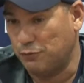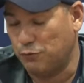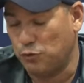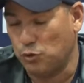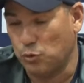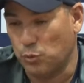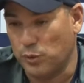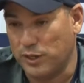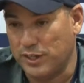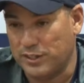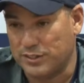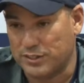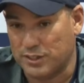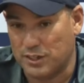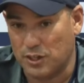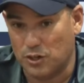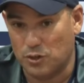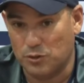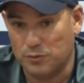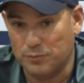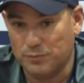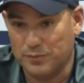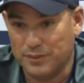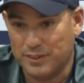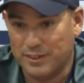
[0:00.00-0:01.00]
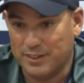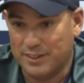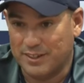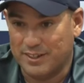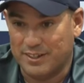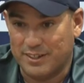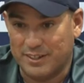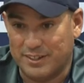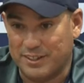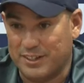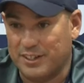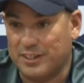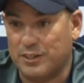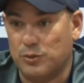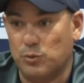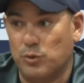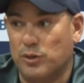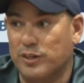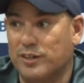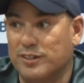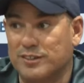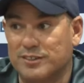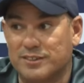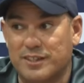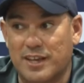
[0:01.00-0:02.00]
a few weeks ago, Riyad
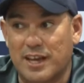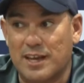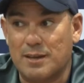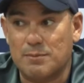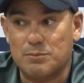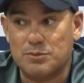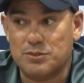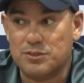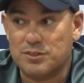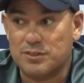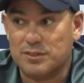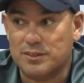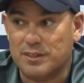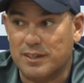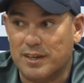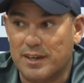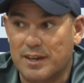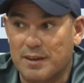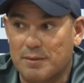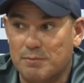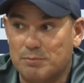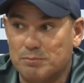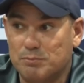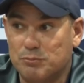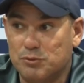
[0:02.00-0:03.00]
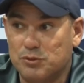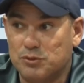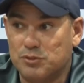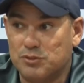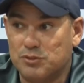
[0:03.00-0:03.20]
won us games, um,